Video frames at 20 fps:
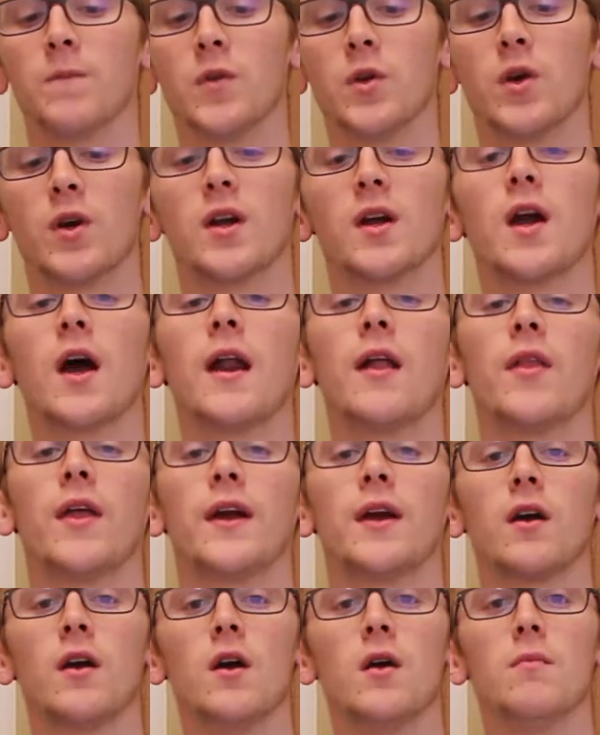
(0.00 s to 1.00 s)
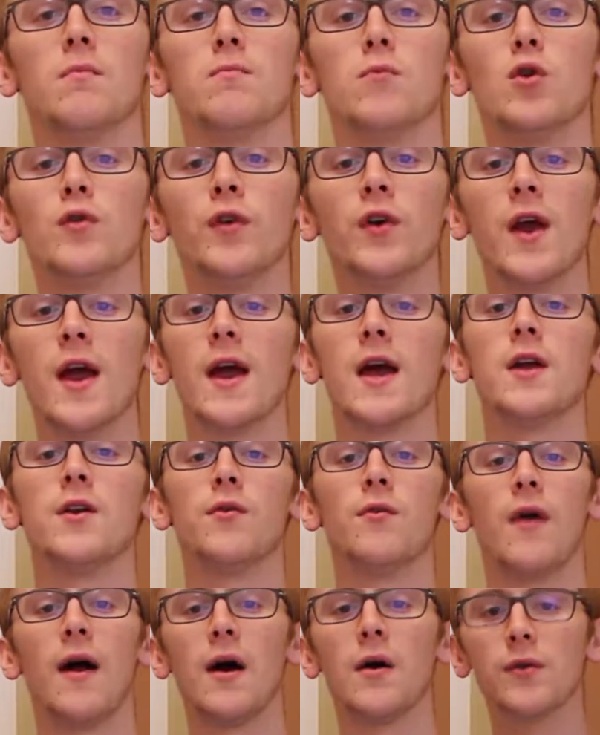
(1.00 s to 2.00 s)
You can kind of like move your hand
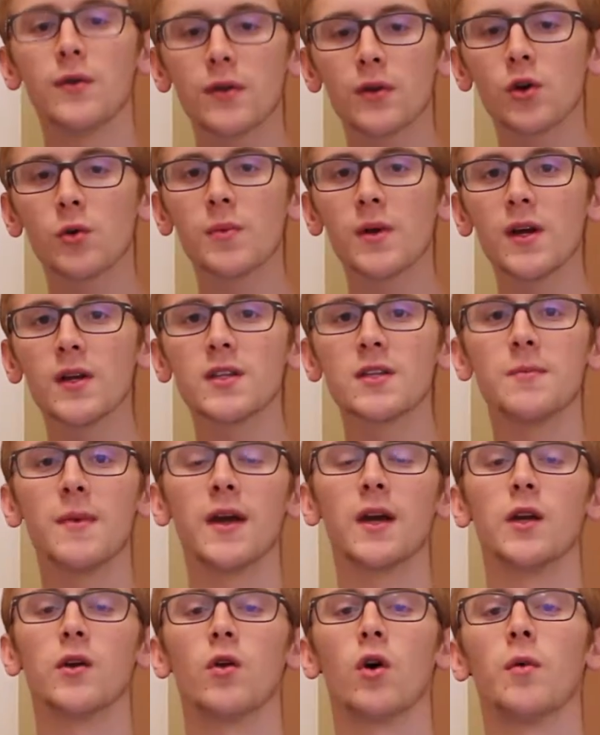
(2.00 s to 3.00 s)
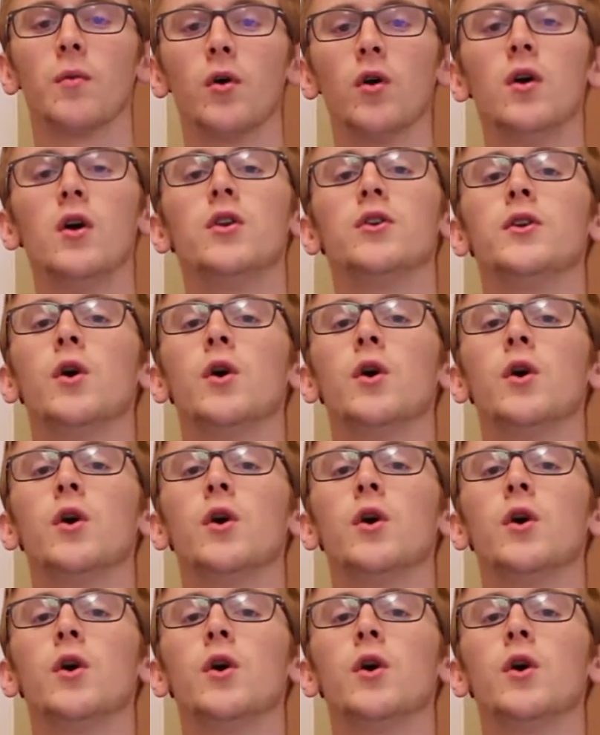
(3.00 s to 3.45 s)
around a little bit to make it normal.